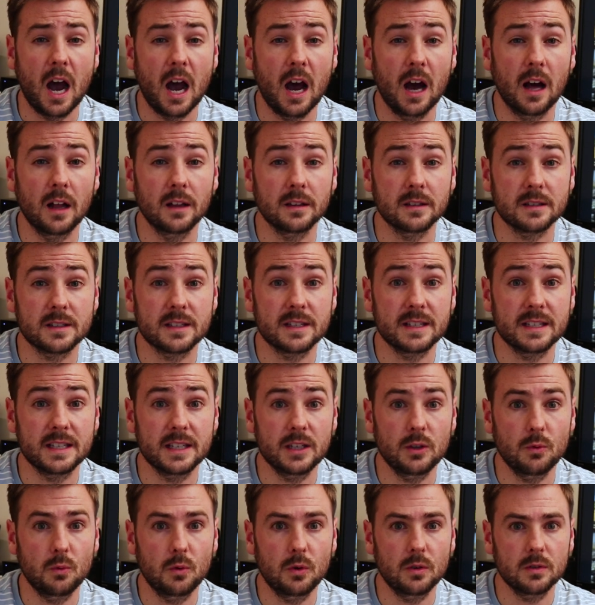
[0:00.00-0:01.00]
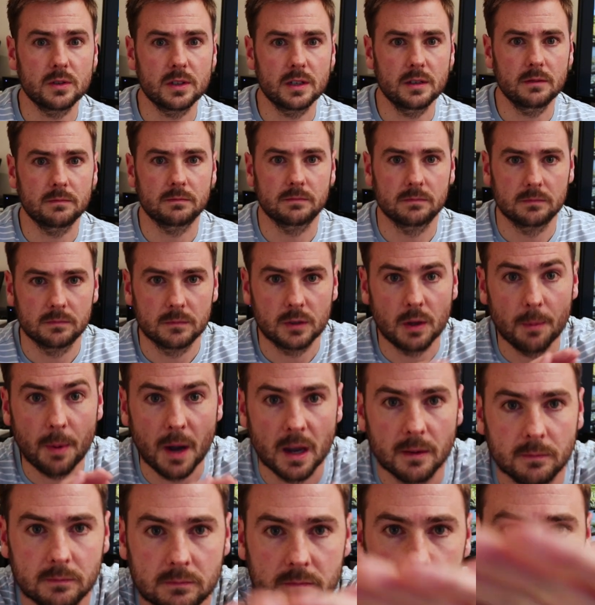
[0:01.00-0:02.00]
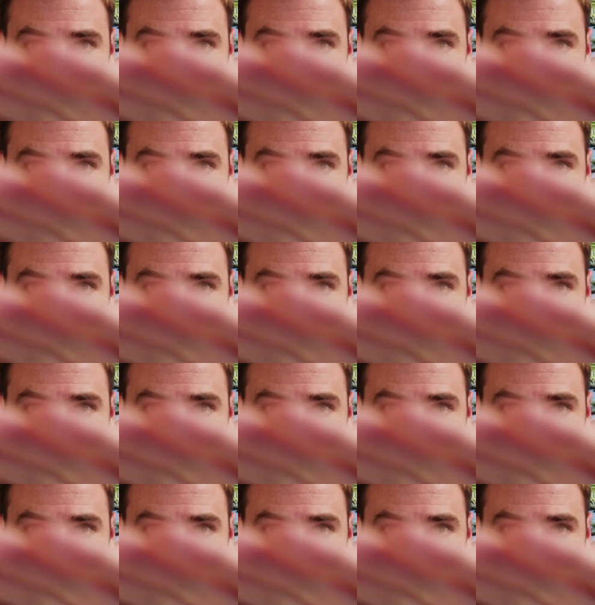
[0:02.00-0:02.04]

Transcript: I'll see you all soon. Goodbye.